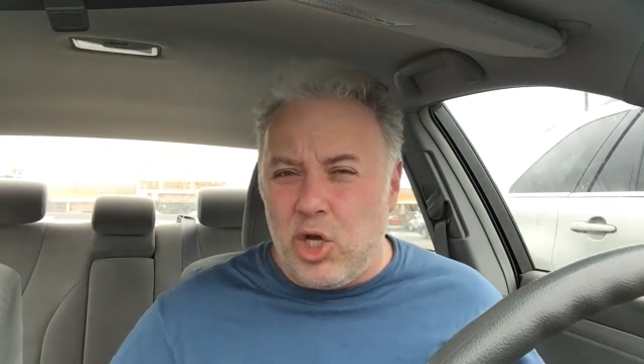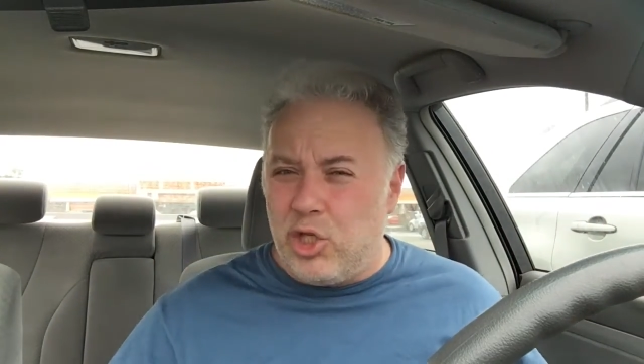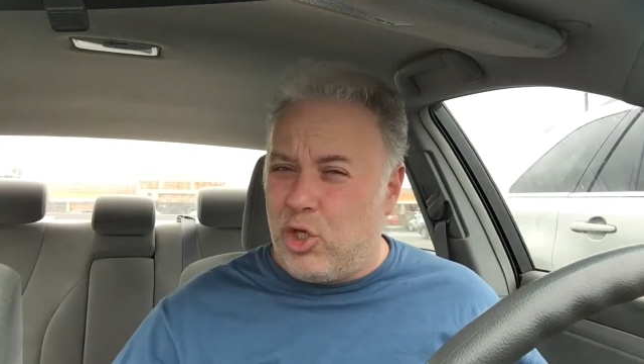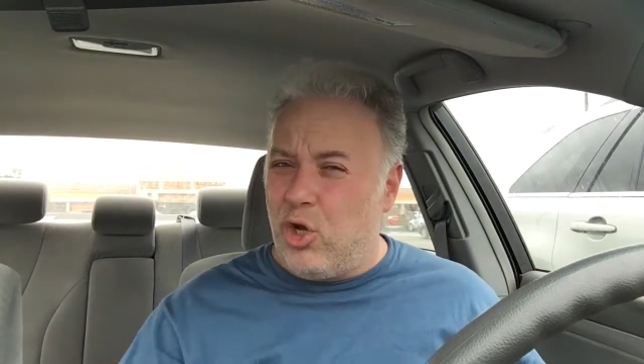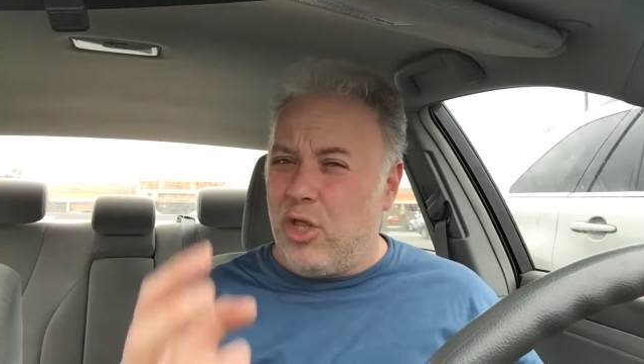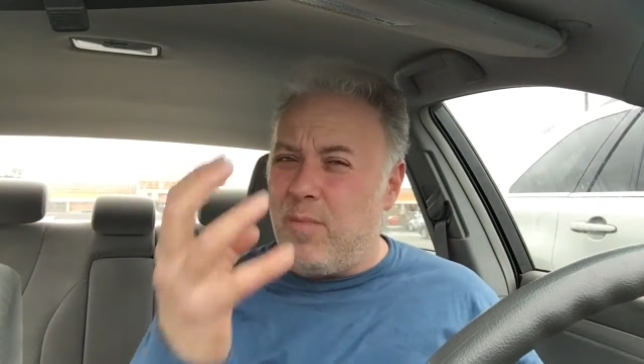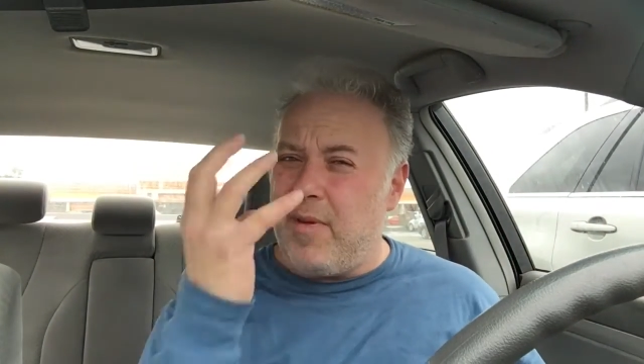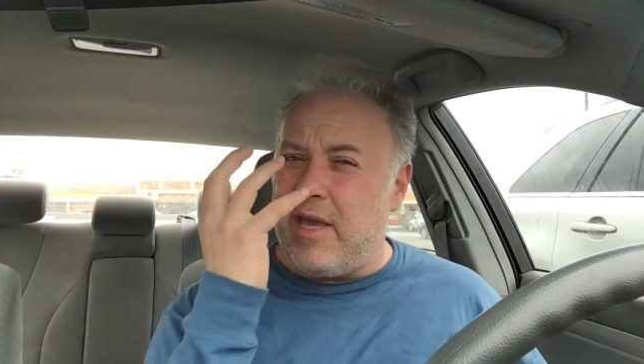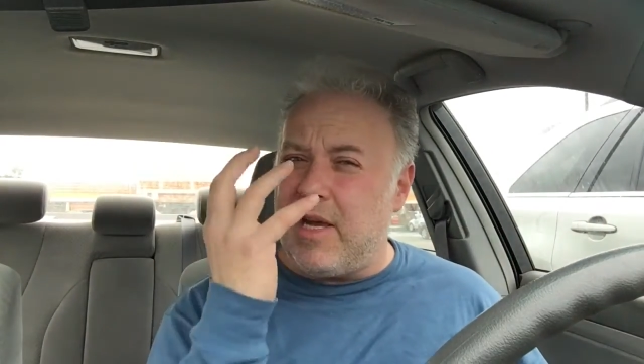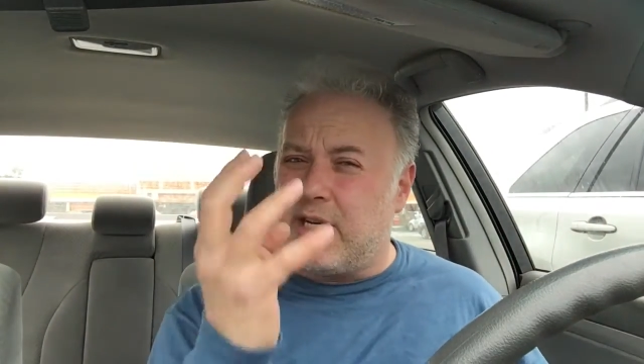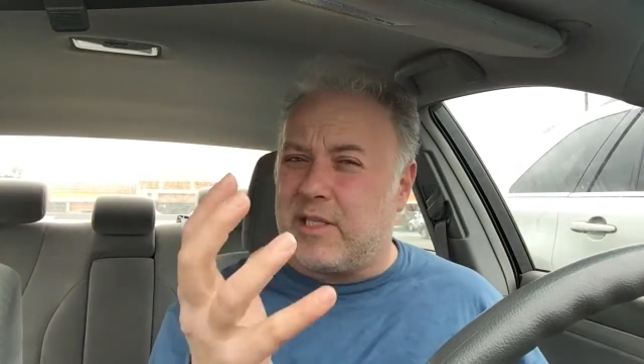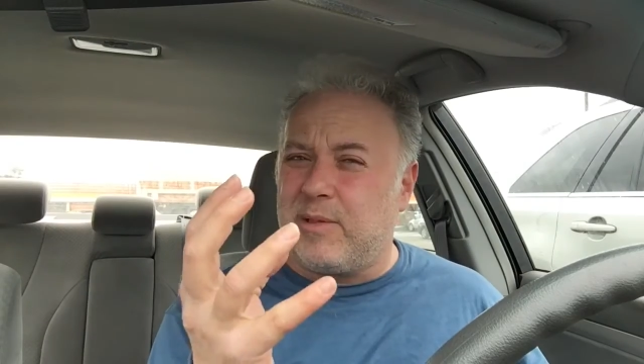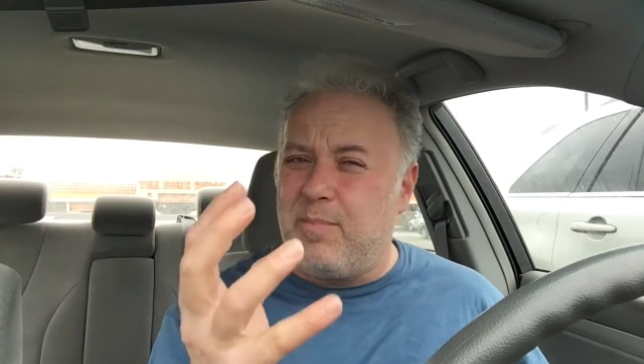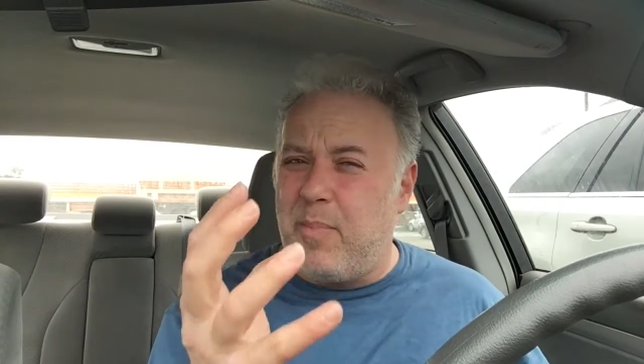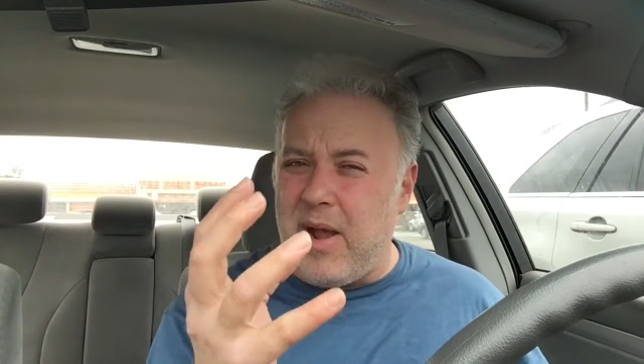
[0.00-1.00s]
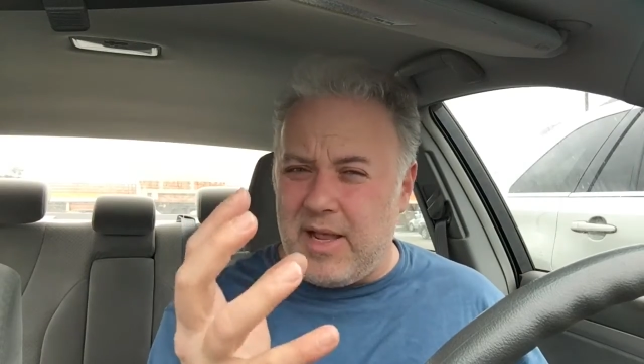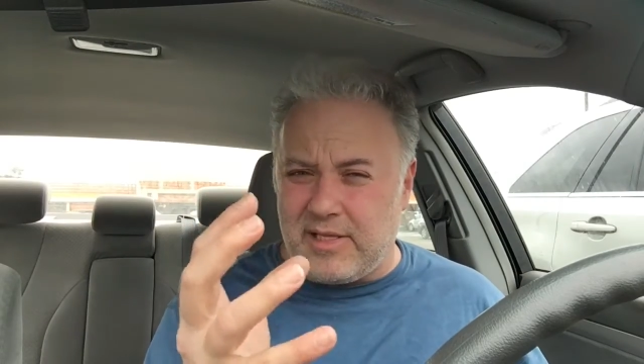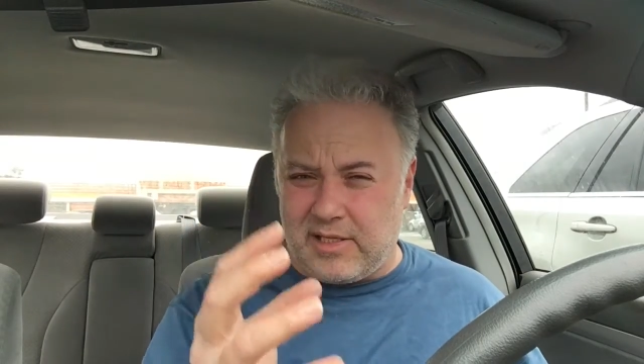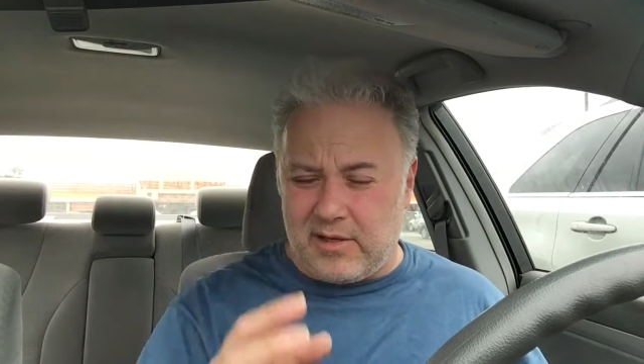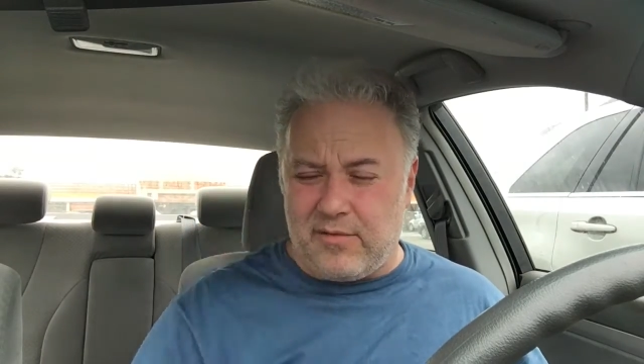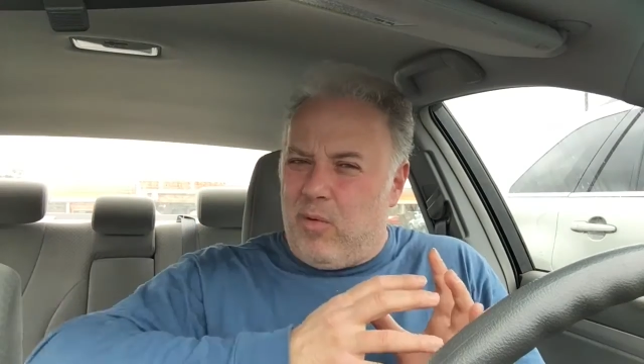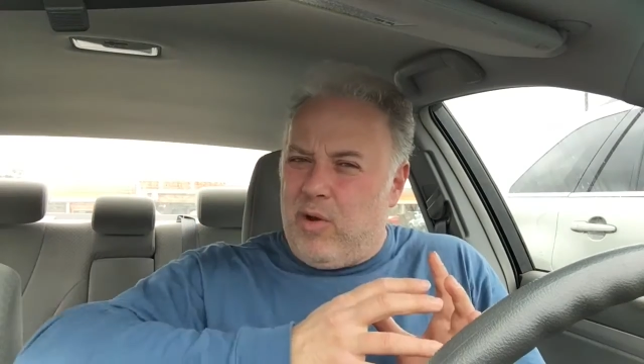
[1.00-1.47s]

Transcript: It's gonna be expensive.